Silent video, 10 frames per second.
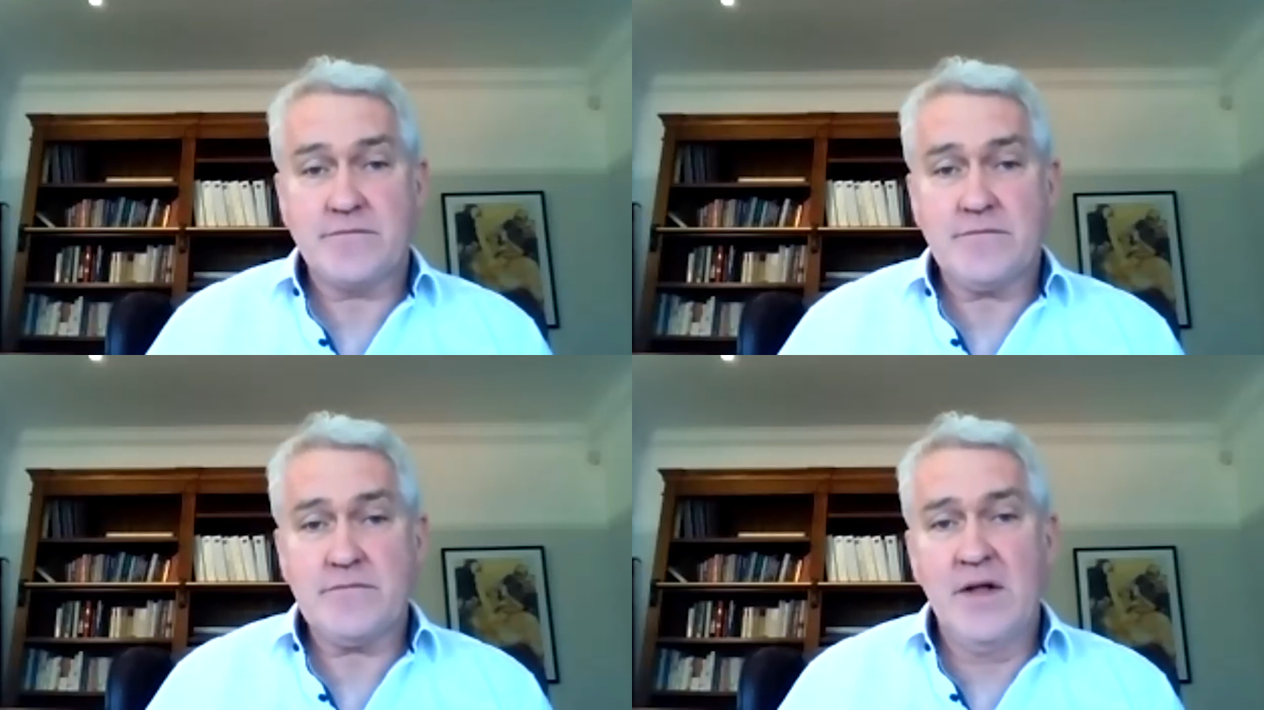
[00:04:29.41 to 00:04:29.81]

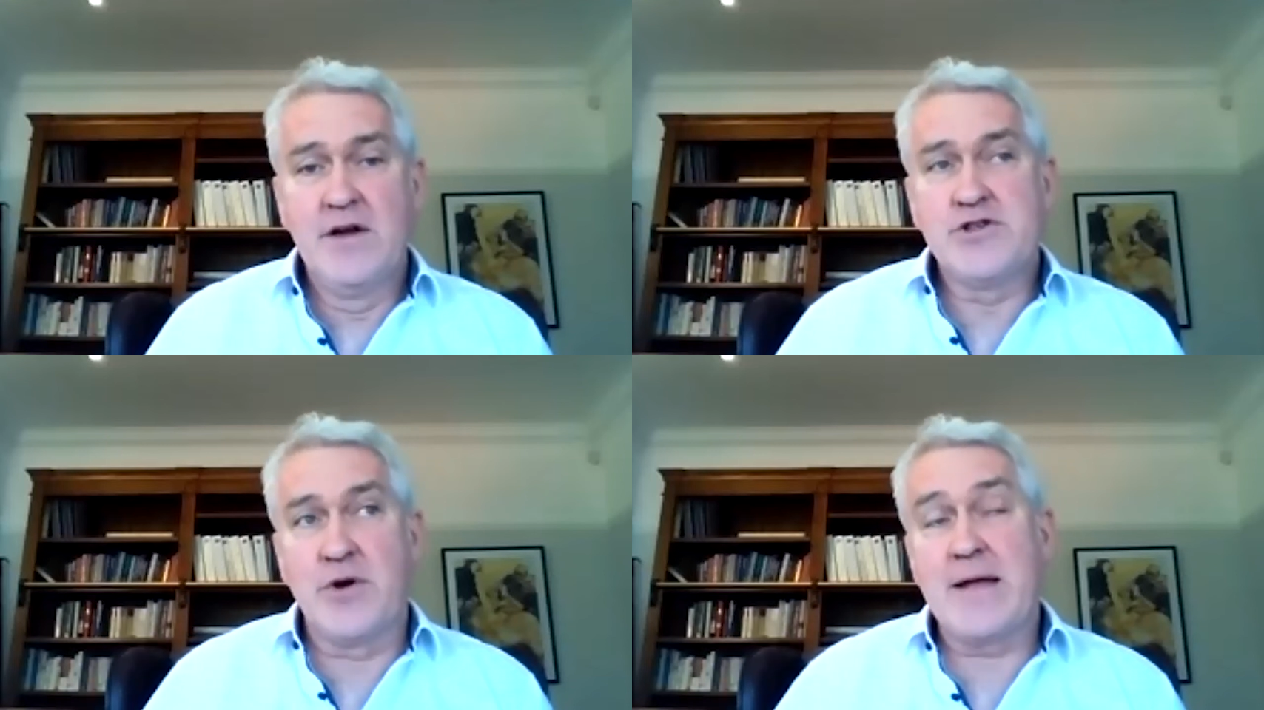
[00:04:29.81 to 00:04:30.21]
So get
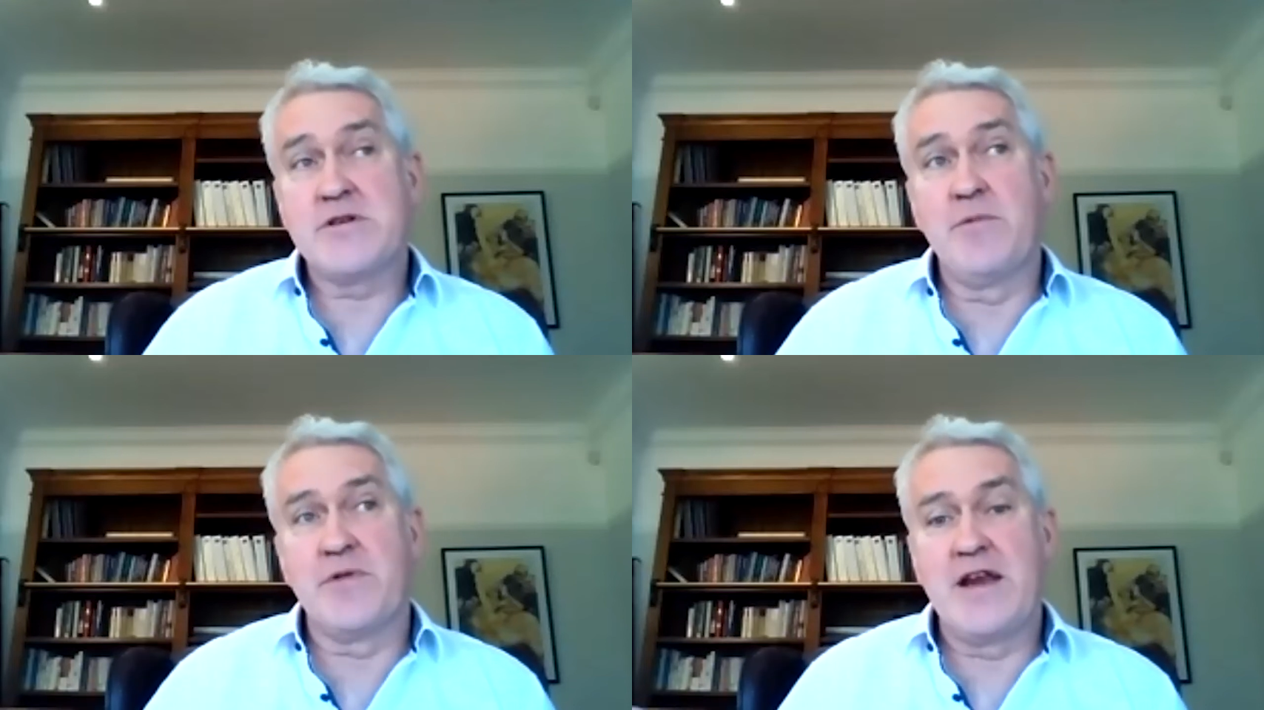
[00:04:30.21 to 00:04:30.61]
them to come with an
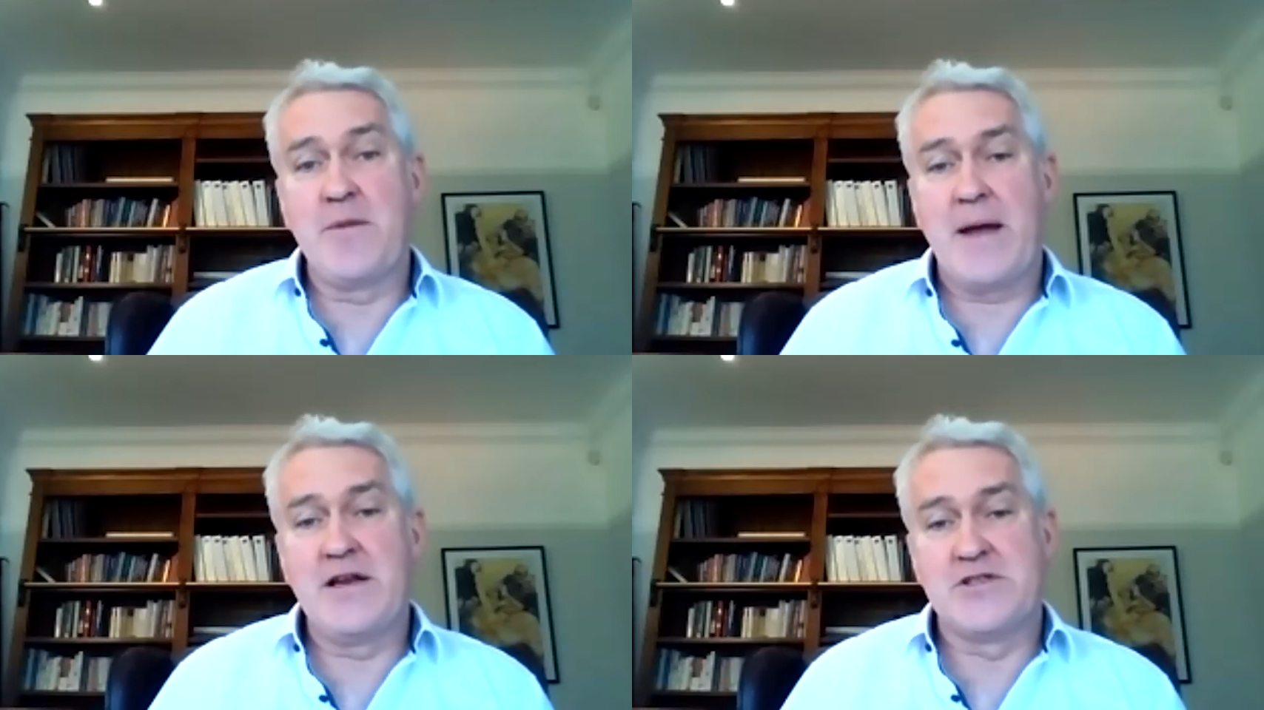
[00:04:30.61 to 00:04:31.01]

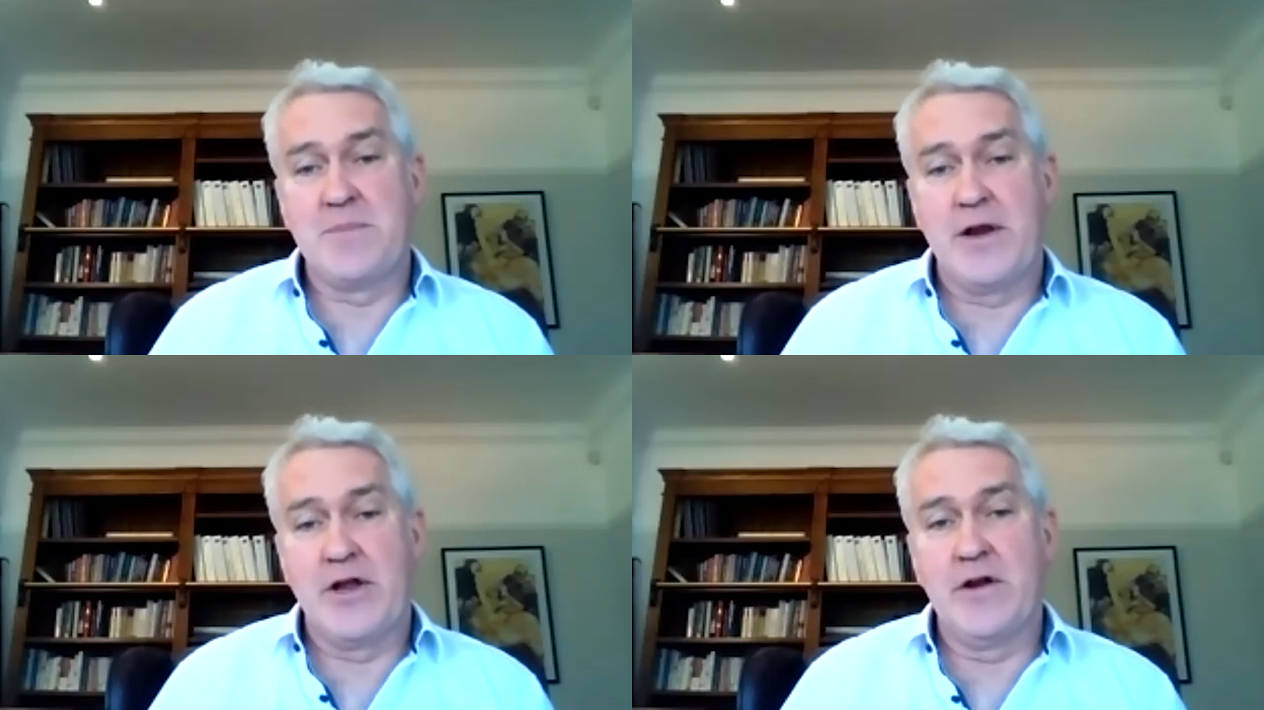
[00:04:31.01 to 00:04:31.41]
independent
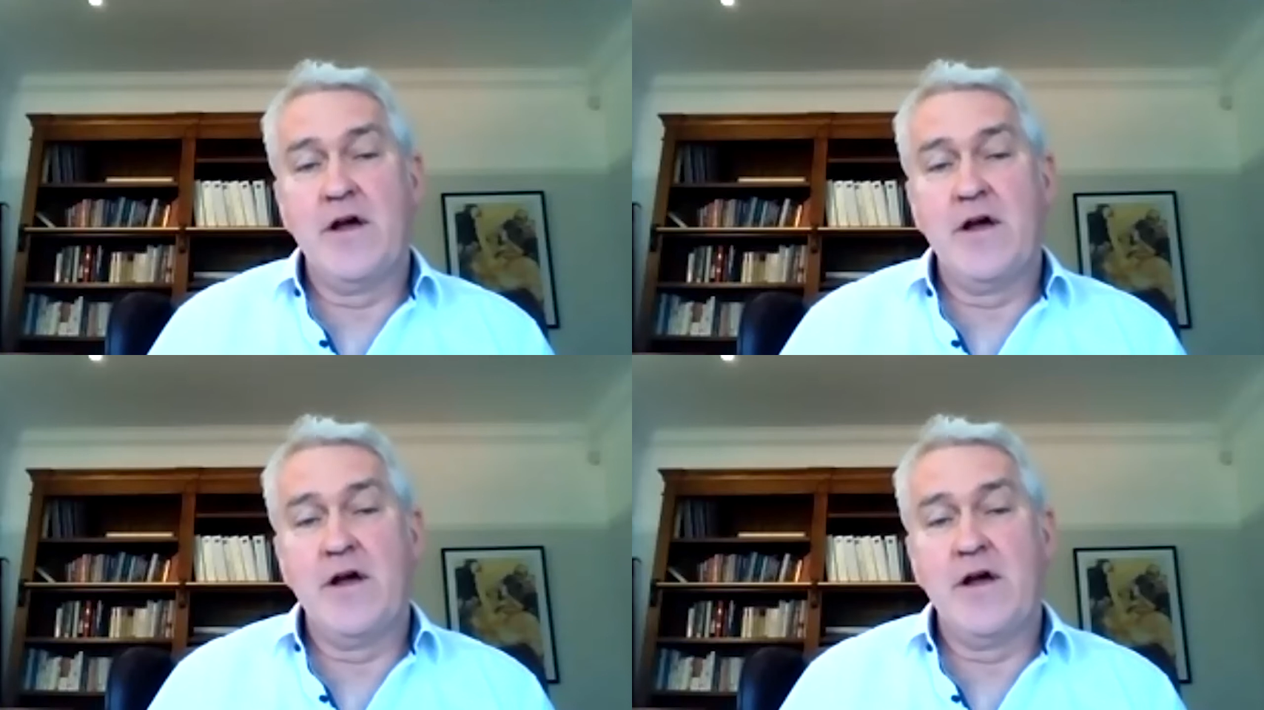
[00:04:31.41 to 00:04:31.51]
opinion,